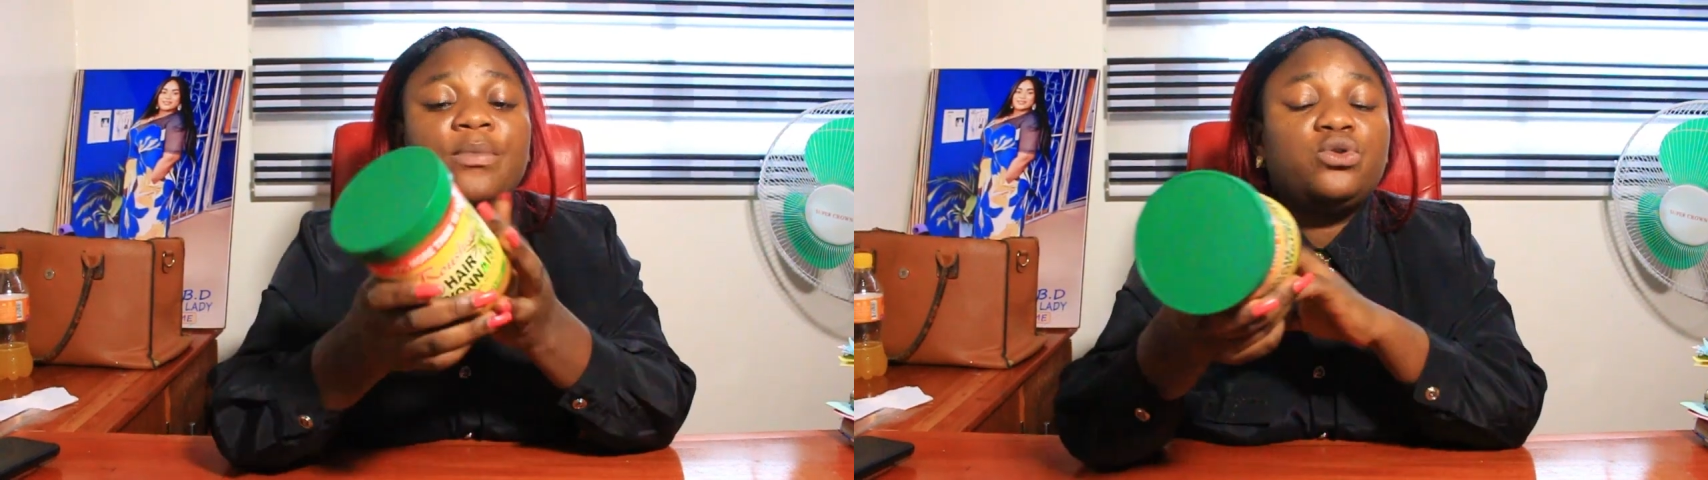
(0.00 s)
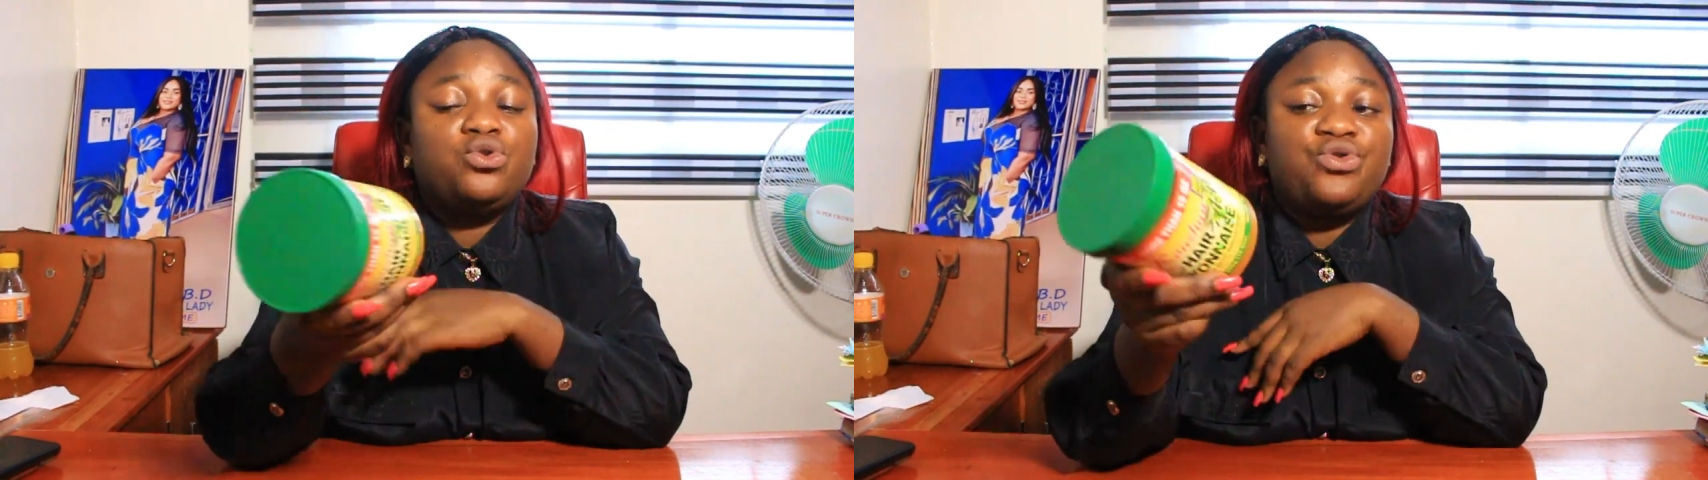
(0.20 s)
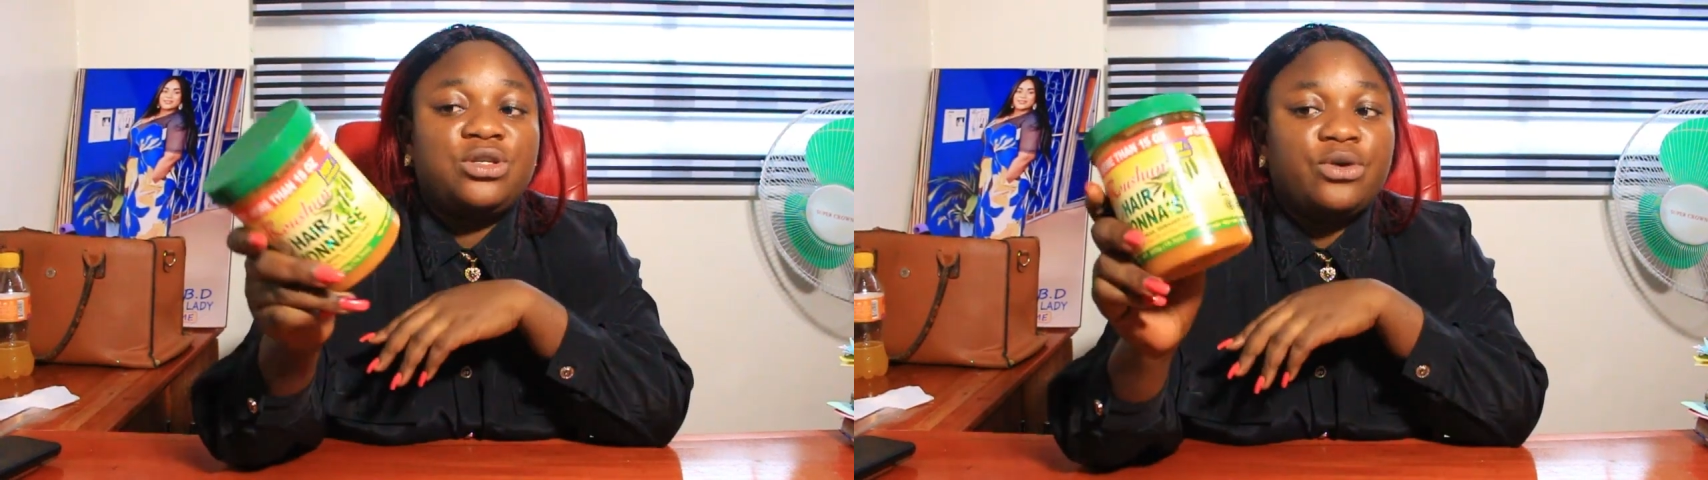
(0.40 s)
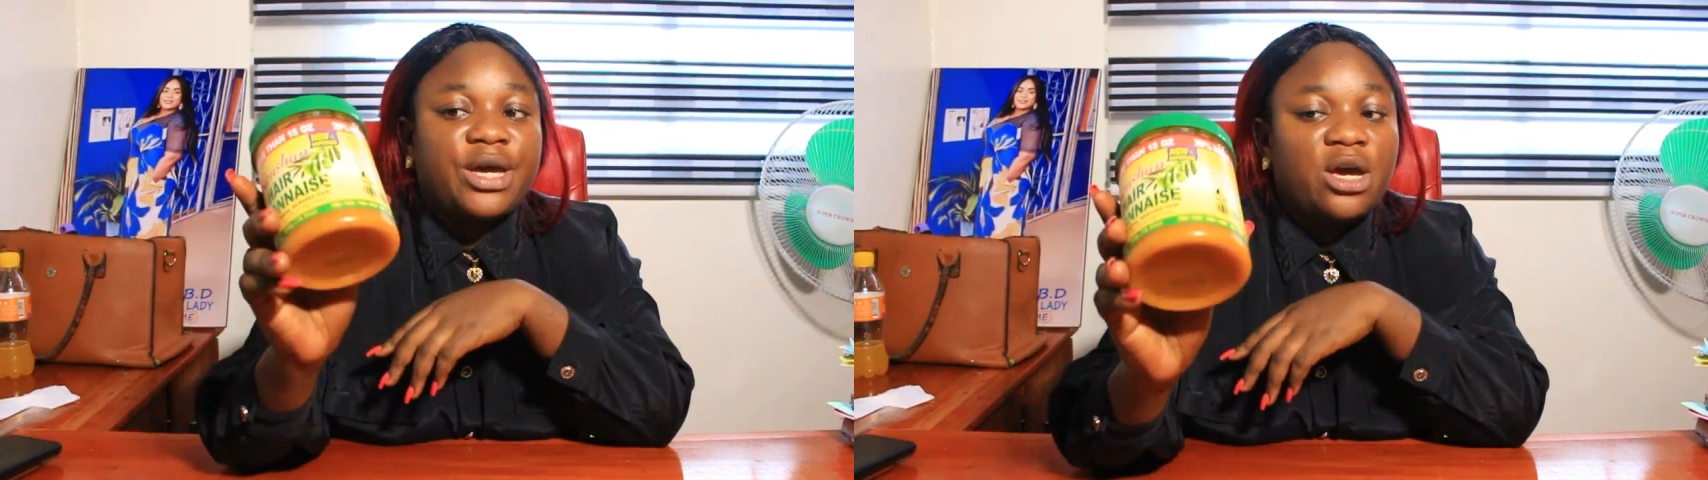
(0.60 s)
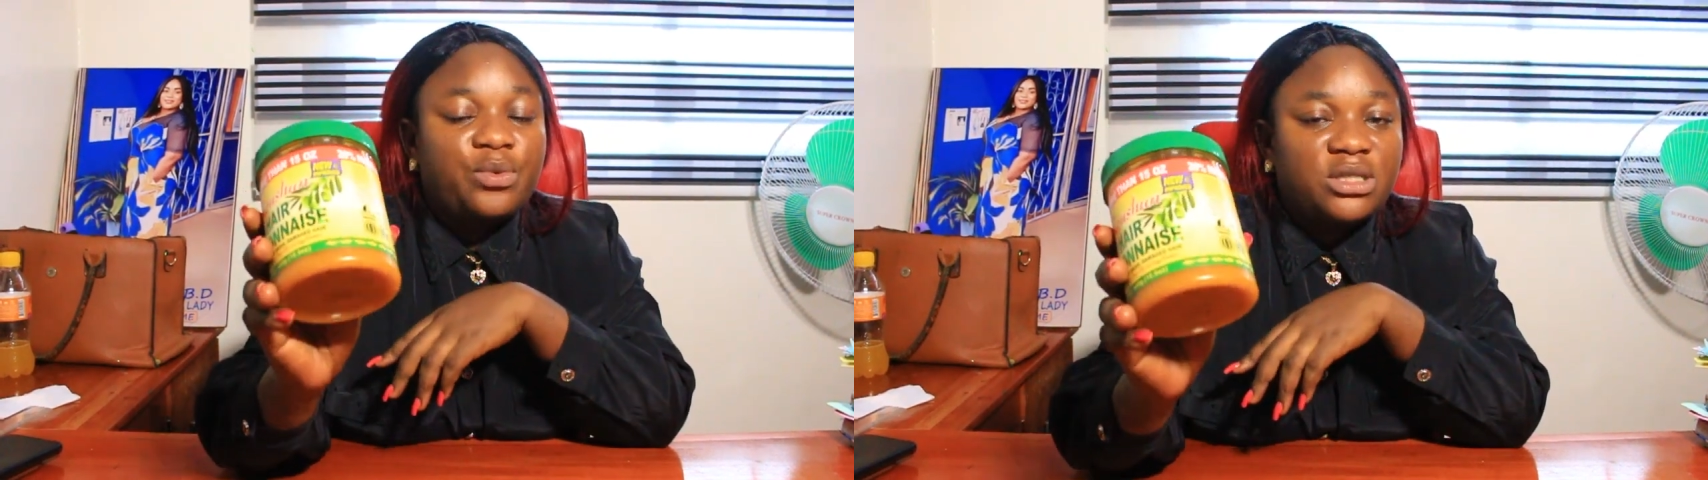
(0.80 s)
able to treat your
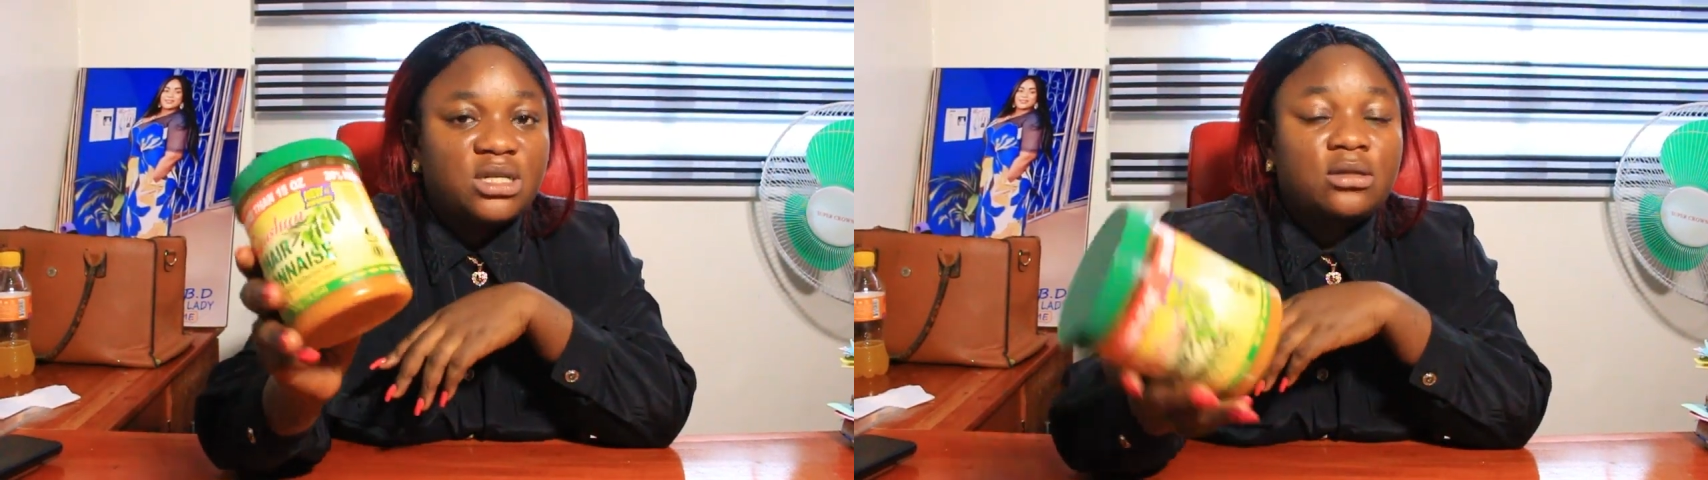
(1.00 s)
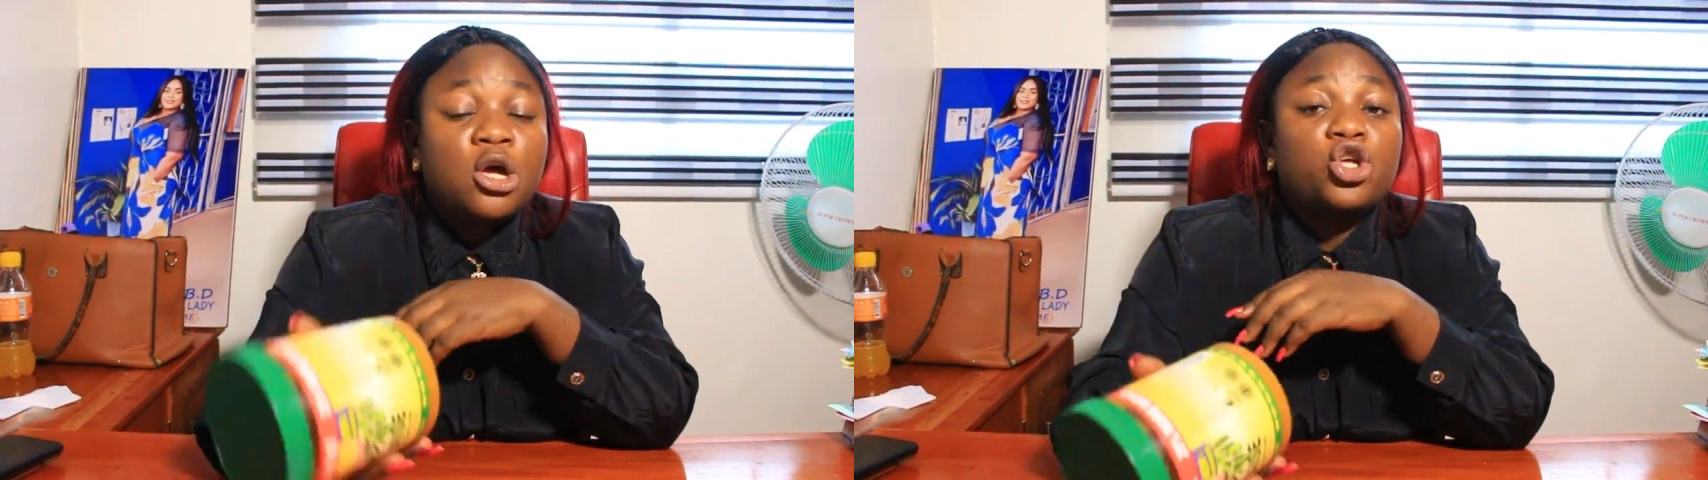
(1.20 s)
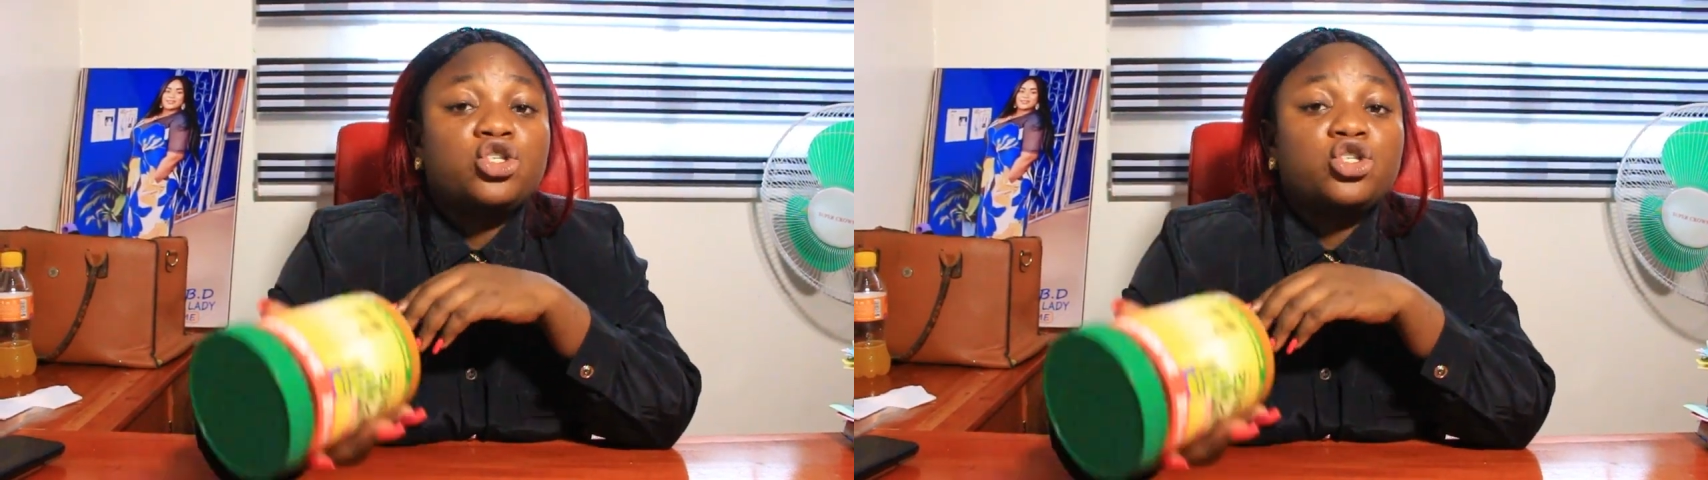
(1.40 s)
hair with it.